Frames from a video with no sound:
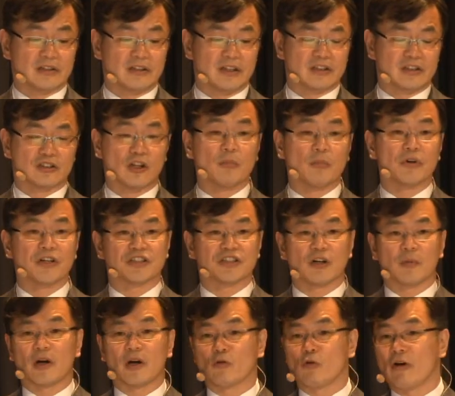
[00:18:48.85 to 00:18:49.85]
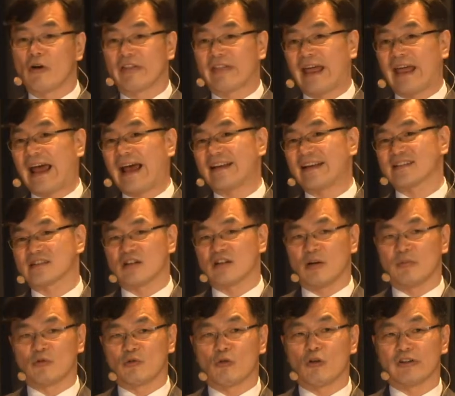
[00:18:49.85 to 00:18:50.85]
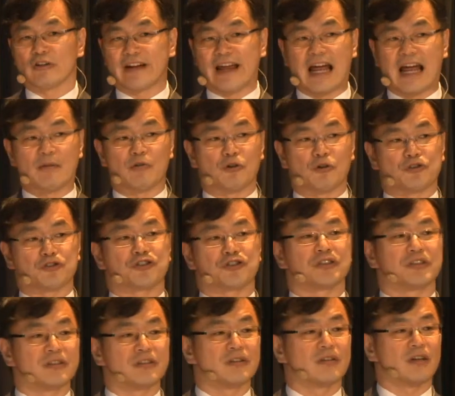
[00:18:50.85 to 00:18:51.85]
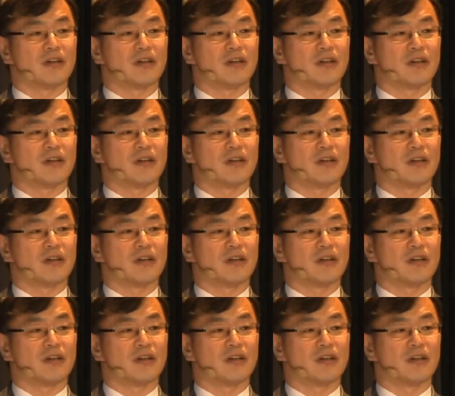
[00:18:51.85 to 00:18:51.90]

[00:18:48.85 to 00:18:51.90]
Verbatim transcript: this number is about one tenth of world average.